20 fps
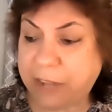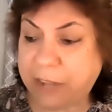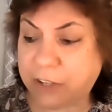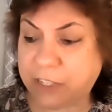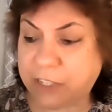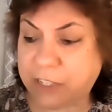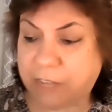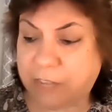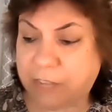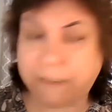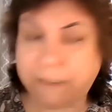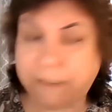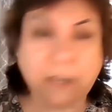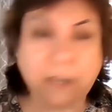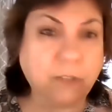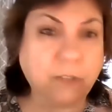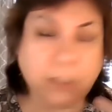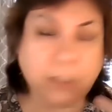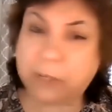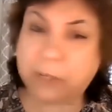yourself
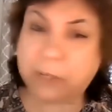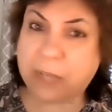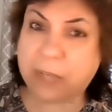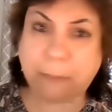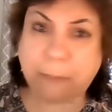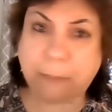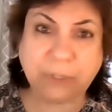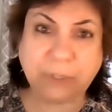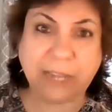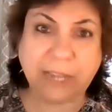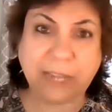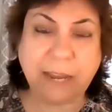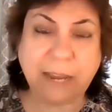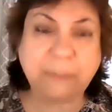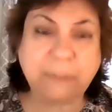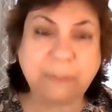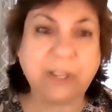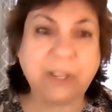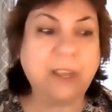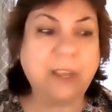known. Do it a couple
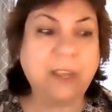times.